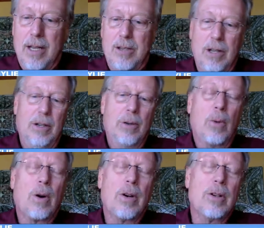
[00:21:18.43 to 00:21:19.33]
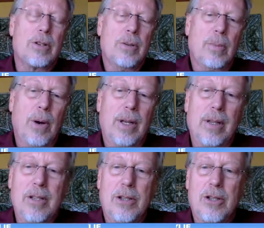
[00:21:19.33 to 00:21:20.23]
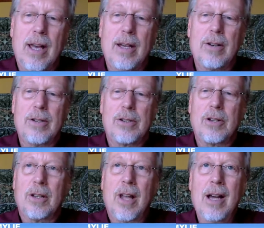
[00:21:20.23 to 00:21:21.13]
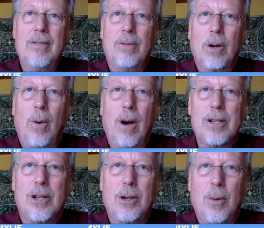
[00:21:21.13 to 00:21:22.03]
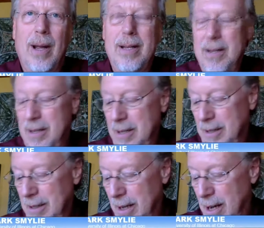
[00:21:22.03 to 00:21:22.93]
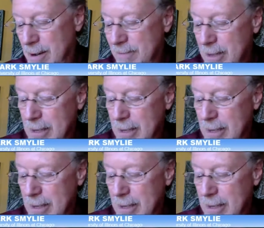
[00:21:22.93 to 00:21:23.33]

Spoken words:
is that in order to bring these standards to life requires a great deal of